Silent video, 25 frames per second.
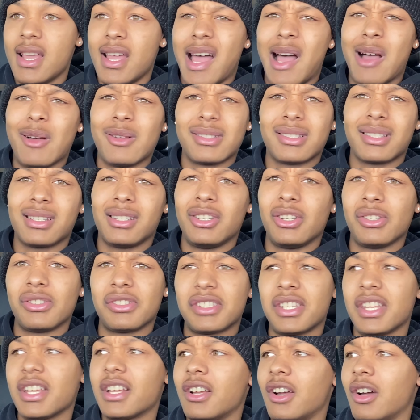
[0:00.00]
I was a little
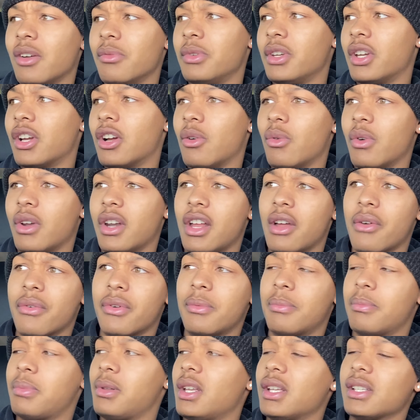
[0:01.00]
sick up there or whatever.
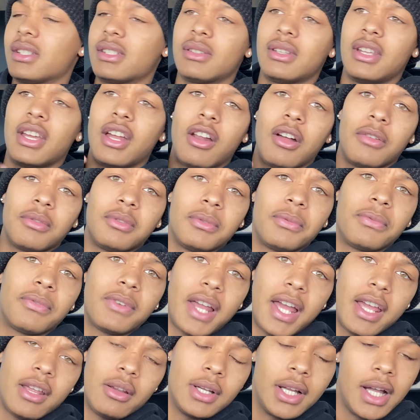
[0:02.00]
Plus, got off the
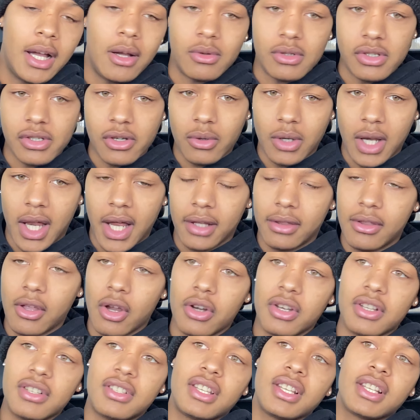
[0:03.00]
flight. I was on like
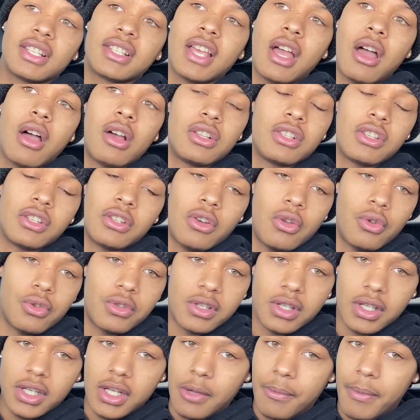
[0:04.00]
36 hours of no
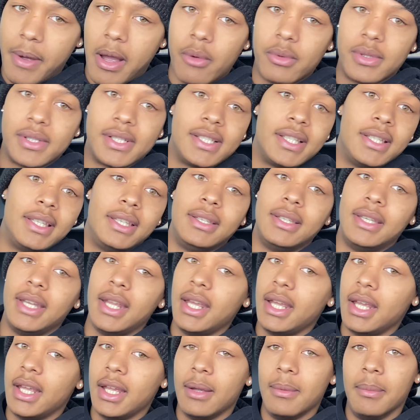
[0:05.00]
sleep. I was
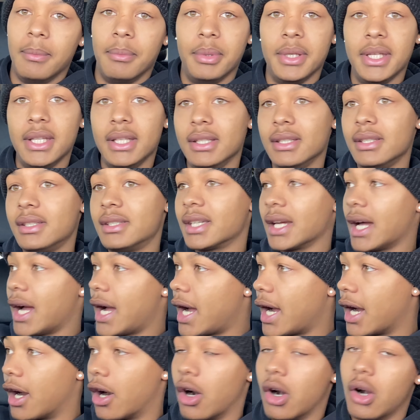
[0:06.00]
dead beat,
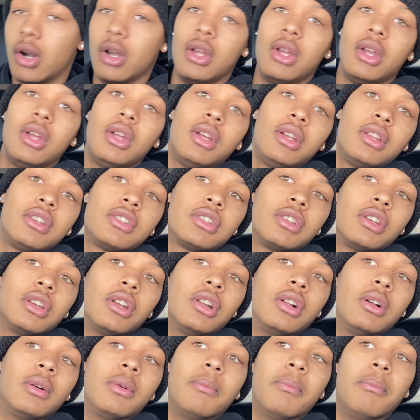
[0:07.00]
tired to
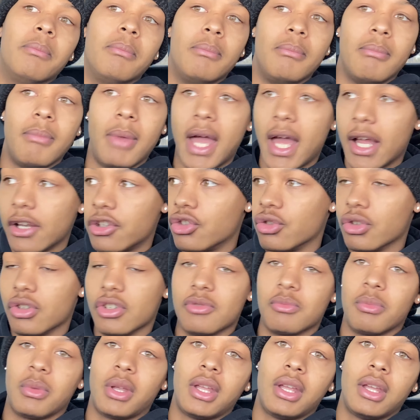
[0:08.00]
the
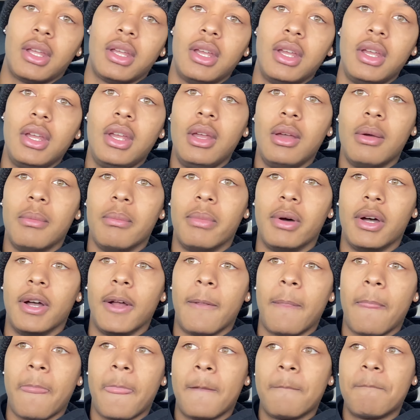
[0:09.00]
mattress, man.
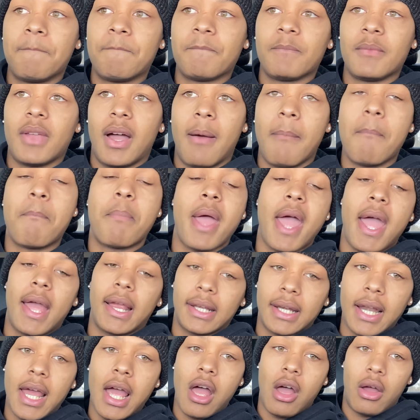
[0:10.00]
But I'm back
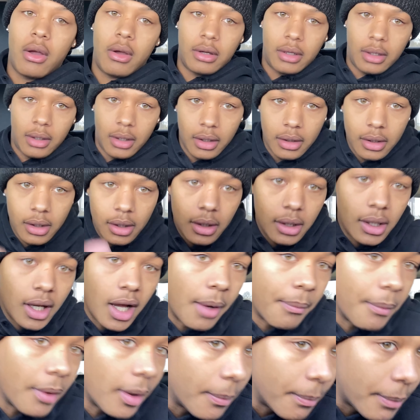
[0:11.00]
now.
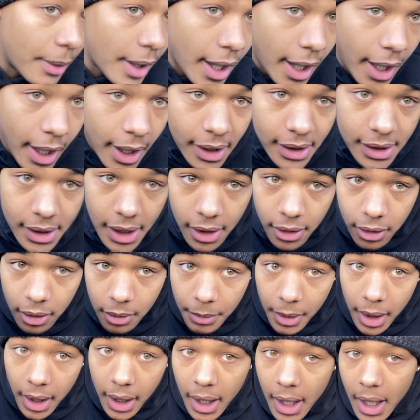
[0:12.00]
Got my bags under
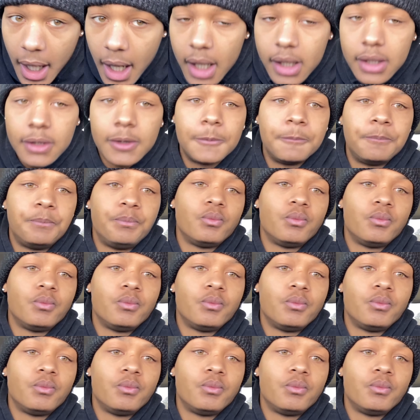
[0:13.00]
my eyes.